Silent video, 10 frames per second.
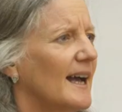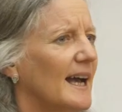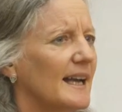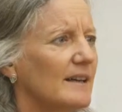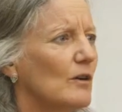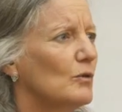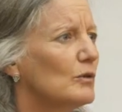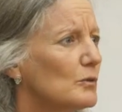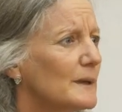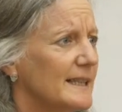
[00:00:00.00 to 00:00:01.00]
And
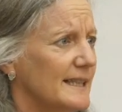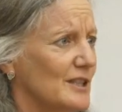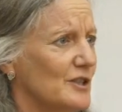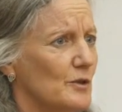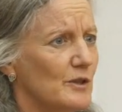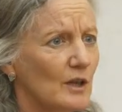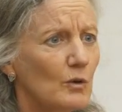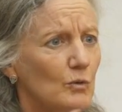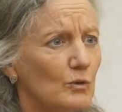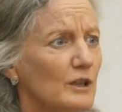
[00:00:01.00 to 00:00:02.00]
all we need to do, the
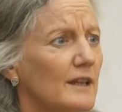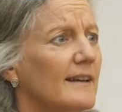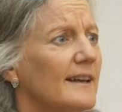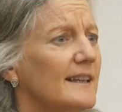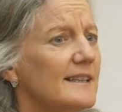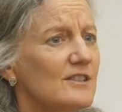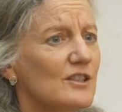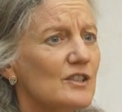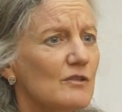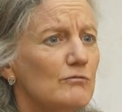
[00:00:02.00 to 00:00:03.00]
all, is
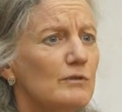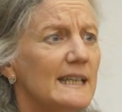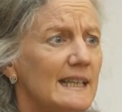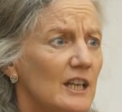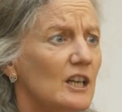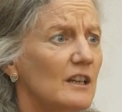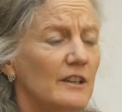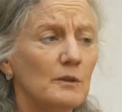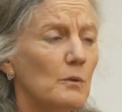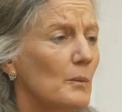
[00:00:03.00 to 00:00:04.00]
just to
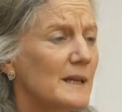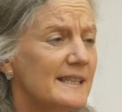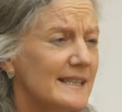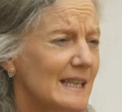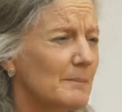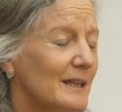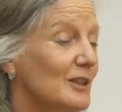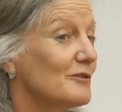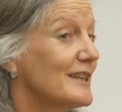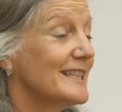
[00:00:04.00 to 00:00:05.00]
relearn what we deeply
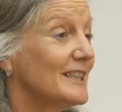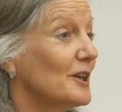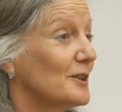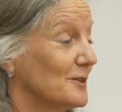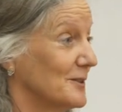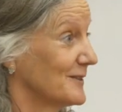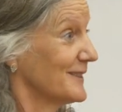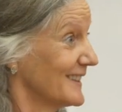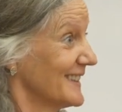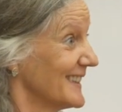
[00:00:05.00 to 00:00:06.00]
already know.
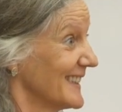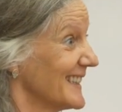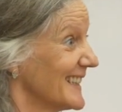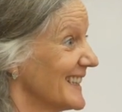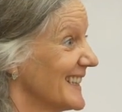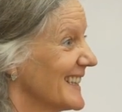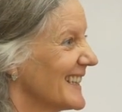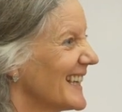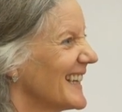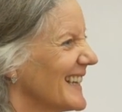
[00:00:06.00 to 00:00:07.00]

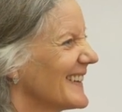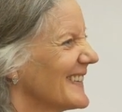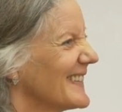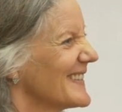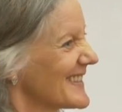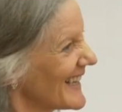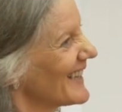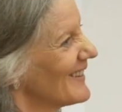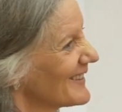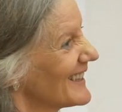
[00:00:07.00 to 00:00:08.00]
Yeah, is that
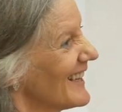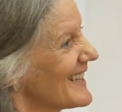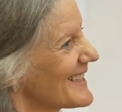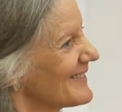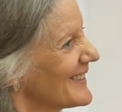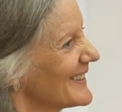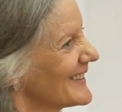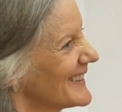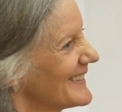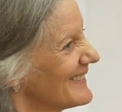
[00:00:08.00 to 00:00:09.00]
along the lines of what
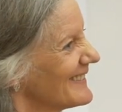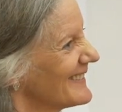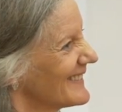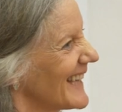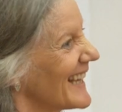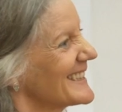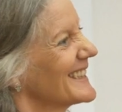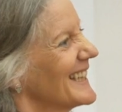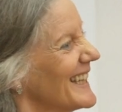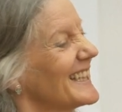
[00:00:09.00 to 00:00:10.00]
you're
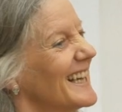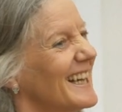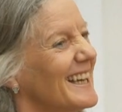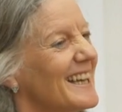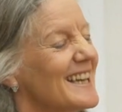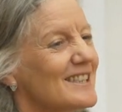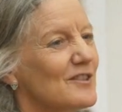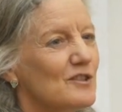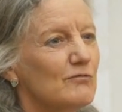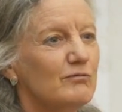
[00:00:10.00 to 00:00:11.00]
catching there? Yeah. So
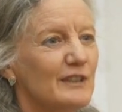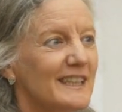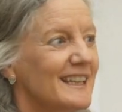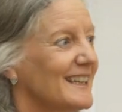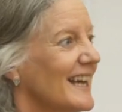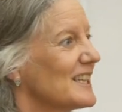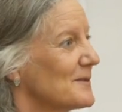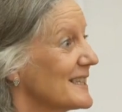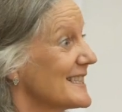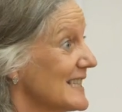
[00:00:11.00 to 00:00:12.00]
to reconnect
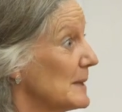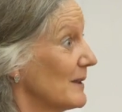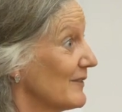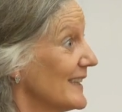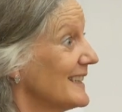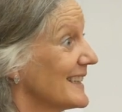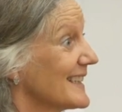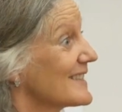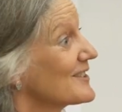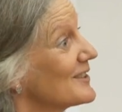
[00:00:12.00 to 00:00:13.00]
with these sleepy
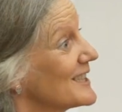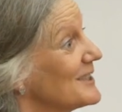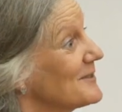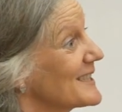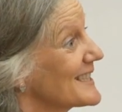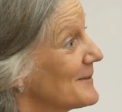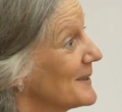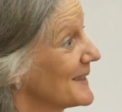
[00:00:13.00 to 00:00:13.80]
feelings. Sorry, did you want to say more?